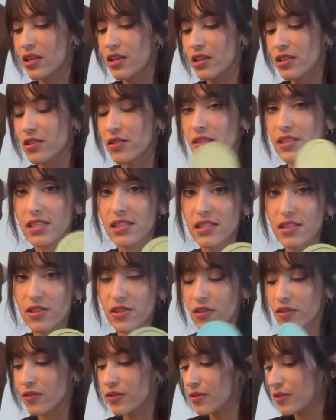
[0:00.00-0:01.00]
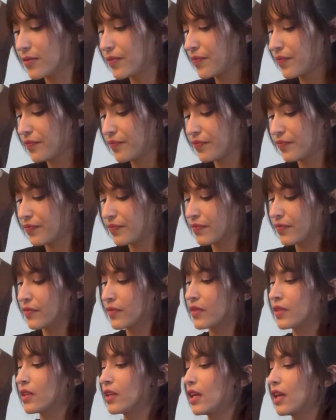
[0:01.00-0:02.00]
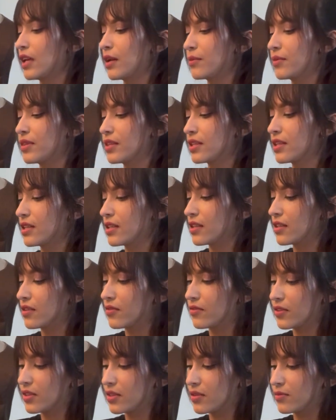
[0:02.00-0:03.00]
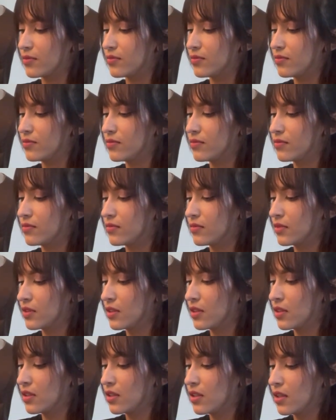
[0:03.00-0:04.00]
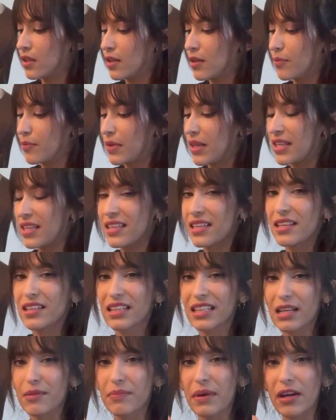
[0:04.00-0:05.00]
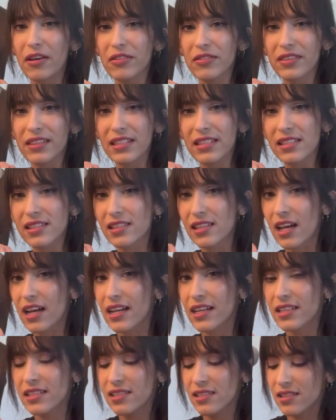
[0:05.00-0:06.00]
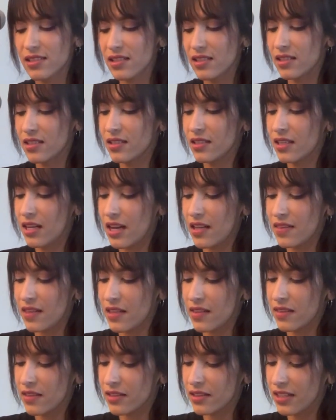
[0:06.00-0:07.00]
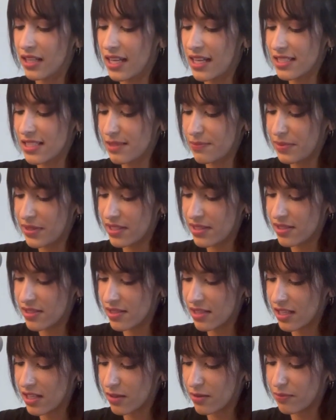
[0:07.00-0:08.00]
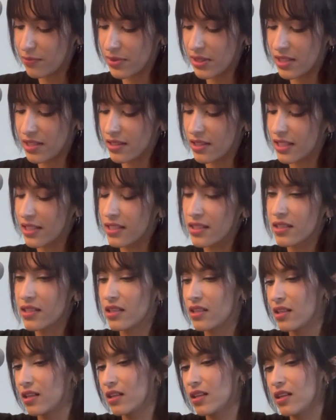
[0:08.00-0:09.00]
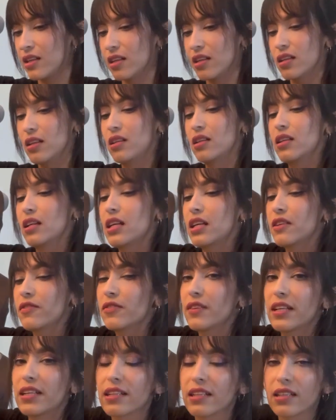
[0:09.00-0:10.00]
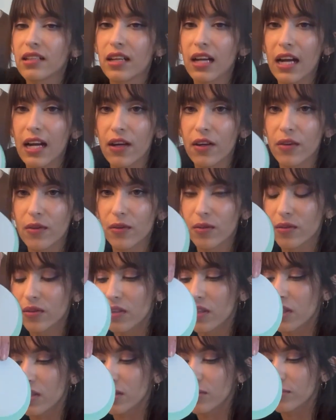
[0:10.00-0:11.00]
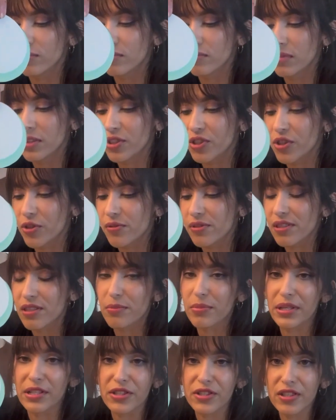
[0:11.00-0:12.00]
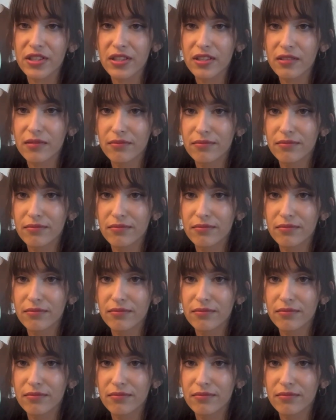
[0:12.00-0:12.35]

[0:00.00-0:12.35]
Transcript: So this is the circle, and I'm thinking of making it like about this size, and then the glass piece is gonna be like, kind of like how it shows in the picture.